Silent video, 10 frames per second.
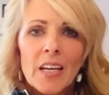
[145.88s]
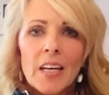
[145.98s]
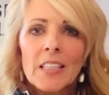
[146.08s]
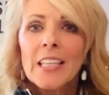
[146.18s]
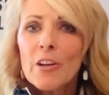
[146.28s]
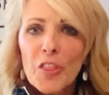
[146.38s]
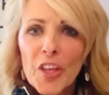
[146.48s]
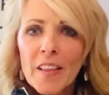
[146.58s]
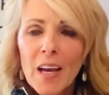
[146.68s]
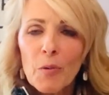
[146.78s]
a little
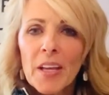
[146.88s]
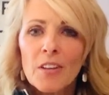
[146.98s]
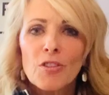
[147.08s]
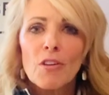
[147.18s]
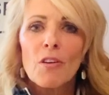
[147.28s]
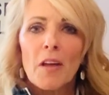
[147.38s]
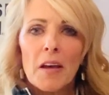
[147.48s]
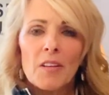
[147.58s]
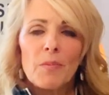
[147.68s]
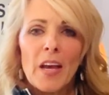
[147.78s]
thing that we can do
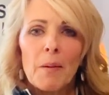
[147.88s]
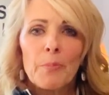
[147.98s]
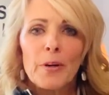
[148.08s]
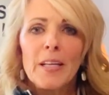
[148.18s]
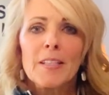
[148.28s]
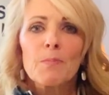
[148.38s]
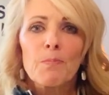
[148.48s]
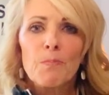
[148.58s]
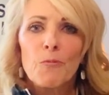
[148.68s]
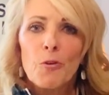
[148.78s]
that breeds
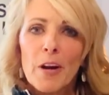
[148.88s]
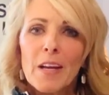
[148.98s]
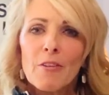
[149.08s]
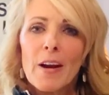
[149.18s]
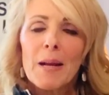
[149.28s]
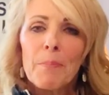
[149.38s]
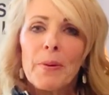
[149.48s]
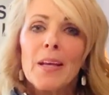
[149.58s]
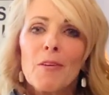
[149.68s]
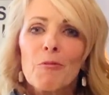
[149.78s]
great
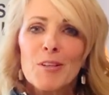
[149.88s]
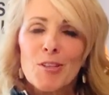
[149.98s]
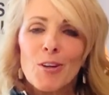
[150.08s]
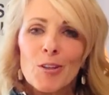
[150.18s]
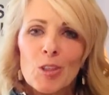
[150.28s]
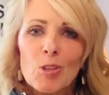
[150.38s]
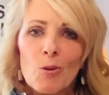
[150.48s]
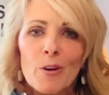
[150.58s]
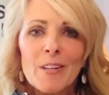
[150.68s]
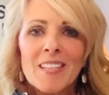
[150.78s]
big results
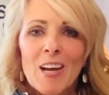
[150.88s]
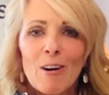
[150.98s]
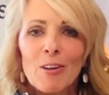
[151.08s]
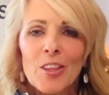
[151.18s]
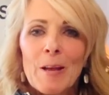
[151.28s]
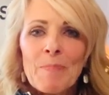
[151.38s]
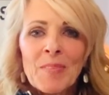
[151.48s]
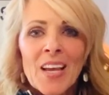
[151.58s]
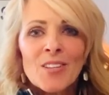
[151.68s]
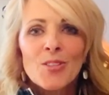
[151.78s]
towards health.
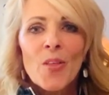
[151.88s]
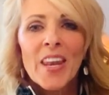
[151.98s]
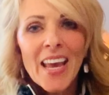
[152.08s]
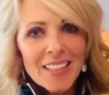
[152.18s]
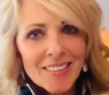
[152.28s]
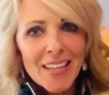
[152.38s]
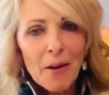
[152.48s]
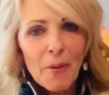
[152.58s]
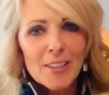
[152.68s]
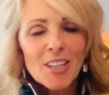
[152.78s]
So the next thing I
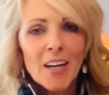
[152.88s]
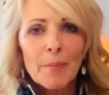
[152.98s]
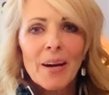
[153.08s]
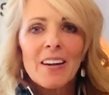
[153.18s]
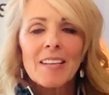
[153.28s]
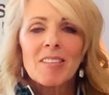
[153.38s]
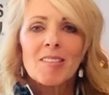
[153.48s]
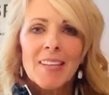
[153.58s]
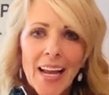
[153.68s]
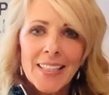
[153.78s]
want to talk about is
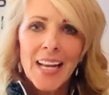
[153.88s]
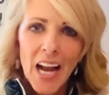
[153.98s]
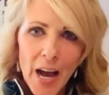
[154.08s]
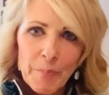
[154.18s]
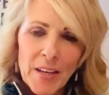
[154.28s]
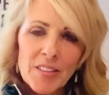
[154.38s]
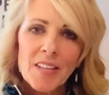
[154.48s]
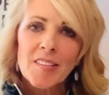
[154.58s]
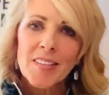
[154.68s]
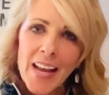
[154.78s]
standing up. They
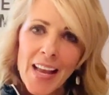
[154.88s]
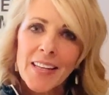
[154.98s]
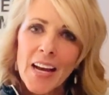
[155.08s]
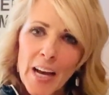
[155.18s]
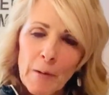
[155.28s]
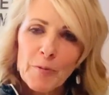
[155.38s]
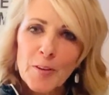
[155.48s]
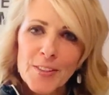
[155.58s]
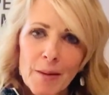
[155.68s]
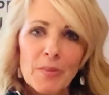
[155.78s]
say stand up for
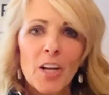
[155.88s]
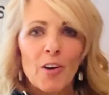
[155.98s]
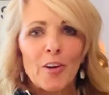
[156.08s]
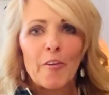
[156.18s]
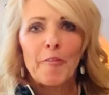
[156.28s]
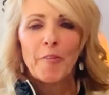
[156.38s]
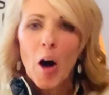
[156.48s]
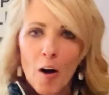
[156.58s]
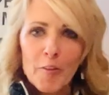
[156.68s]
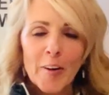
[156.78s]
something or you'll
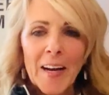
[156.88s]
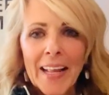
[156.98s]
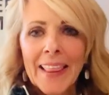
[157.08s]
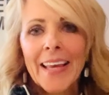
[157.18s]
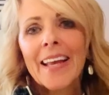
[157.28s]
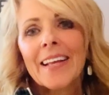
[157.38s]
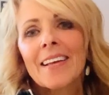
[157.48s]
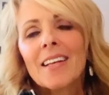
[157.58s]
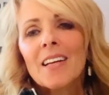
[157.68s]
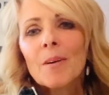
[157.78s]
fall for anything.
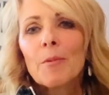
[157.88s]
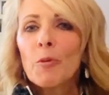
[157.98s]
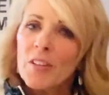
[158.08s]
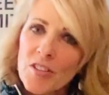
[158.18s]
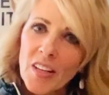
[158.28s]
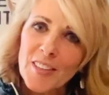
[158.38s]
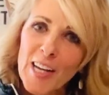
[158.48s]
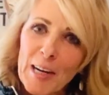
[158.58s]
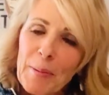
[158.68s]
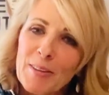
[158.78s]
But we're just going to
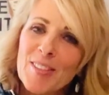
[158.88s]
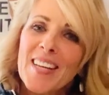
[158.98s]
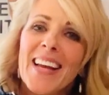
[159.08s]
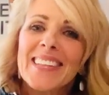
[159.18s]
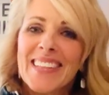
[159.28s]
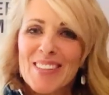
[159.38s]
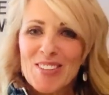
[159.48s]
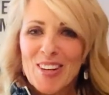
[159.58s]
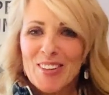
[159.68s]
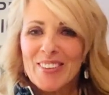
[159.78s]
talk about standing in
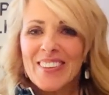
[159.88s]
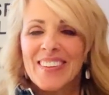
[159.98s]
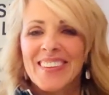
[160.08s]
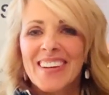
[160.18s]
general.